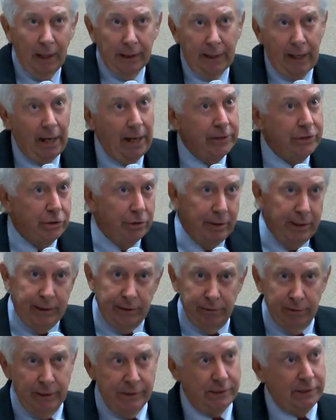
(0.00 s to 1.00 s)
can't you
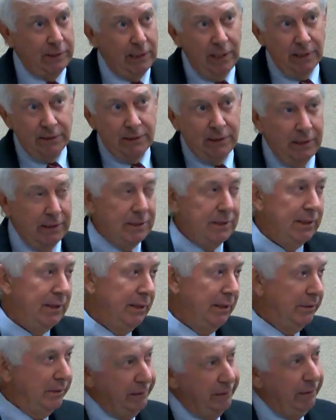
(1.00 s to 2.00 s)
increase the
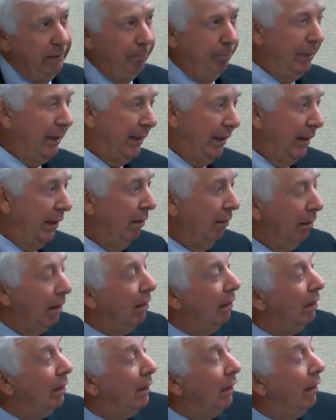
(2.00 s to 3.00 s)
SATs? You know, big deal.
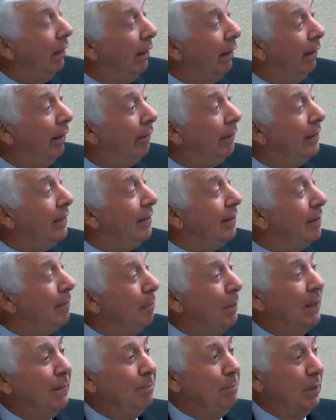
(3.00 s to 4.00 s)

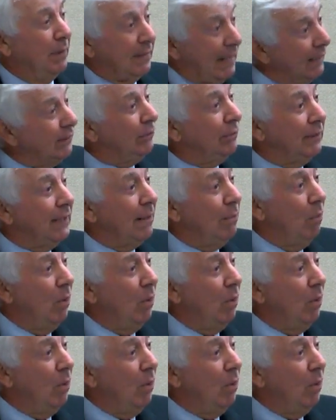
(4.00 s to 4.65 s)
But that's what they